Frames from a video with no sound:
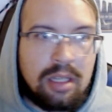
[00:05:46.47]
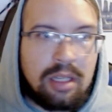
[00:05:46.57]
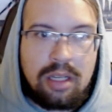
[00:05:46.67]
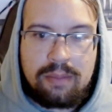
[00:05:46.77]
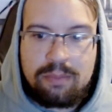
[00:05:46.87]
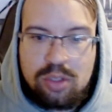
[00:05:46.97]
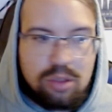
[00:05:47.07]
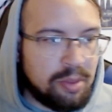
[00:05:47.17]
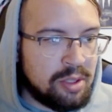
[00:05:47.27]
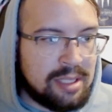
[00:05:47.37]

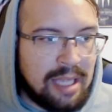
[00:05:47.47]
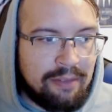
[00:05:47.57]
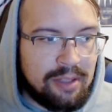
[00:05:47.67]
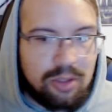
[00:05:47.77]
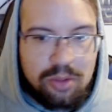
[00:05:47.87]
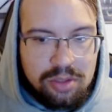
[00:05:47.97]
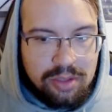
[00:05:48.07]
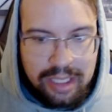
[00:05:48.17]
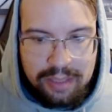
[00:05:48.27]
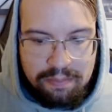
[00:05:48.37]
Super Seven, those are
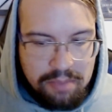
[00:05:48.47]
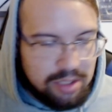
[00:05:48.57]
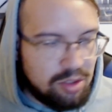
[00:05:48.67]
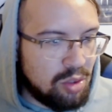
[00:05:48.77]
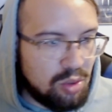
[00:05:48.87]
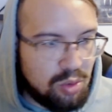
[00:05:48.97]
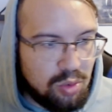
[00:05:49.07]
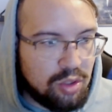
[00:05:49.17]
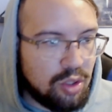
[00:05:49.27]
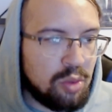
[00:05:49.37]
like my two
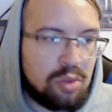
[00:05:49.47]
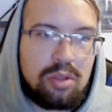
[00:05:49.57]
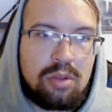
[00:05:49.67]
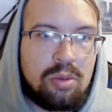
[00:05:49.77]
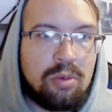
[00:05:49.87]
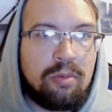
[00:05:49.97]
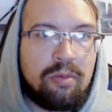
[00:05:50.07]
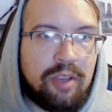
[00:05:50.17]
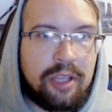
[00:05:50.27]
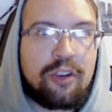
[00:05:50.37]
go to
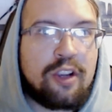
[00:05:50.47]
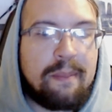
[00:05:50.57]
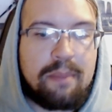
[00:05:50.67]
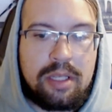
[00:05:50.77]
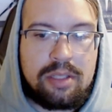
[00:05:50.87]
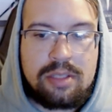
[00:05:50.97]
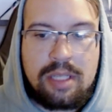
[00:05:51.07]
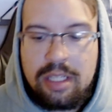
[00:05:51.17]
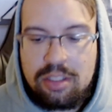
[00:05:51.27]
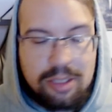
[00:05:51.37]
figure companies.
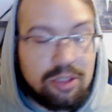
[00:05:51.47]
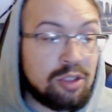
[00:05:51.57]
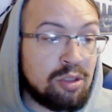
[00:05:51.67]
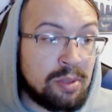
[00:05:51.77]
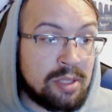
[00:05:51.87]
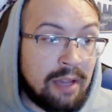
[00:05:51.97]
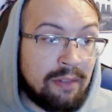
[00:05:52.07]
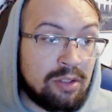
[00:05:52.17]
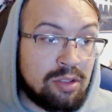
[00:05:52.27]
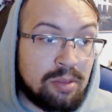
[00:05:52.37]
Especially Super Seven.
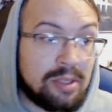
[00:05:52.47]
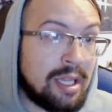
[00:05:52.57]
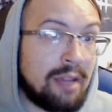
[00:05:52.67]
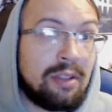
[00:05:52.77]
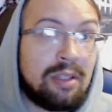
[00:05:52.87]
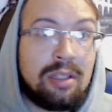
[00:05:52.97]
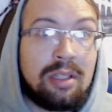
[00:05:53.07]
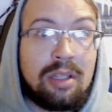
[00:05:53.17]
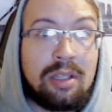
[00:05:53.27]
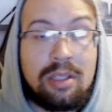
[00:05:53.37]
Super Seven.
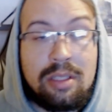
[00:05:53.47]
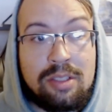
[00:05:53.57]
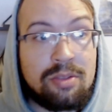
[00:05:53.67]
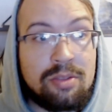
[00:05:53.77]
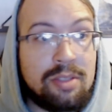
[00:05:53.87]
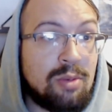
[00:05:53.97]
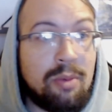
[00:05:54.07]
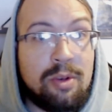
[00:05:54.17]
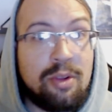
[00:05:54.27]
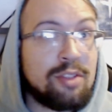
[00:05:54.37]
There's a reason why
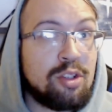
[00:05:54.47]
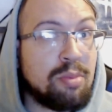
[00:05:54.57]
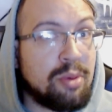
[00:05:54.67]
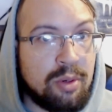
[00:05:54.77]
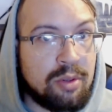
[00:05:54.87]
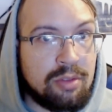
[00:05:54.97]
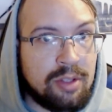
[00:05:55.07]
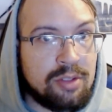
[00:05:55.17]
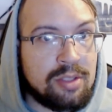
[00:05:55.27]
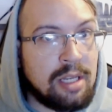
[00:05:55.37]
when you have to do pre-orders for their
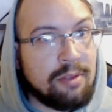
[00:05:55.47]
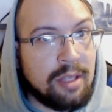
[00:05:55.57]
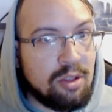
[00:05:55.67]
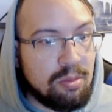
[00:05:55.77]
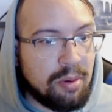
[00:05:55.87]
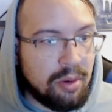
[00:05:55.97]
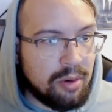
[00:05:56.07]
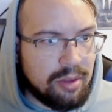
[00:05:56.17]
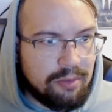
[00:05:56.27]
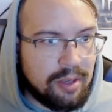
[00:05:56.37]
stuff, like you pre-order
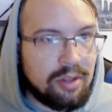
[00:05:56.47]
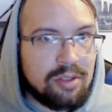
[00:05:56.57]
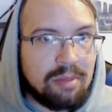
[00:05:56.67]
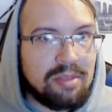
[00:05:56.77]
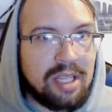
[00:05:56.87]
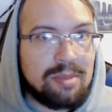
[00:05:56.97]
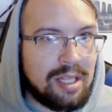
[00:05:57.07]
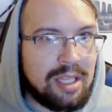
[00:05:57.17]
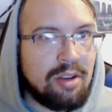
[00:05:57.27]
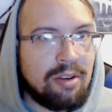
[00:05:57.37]
the figure sometimes a
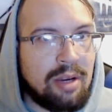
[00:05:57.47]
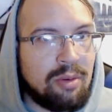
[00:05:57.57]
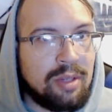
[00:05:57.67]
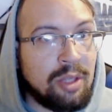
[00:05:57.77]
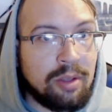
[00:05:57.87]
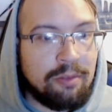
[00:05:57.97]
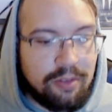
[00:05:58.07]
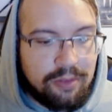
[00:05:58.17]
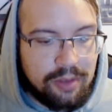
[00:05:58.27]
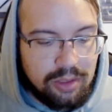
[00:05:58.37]
year out, and they only
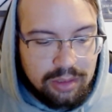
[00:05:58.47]
fulfill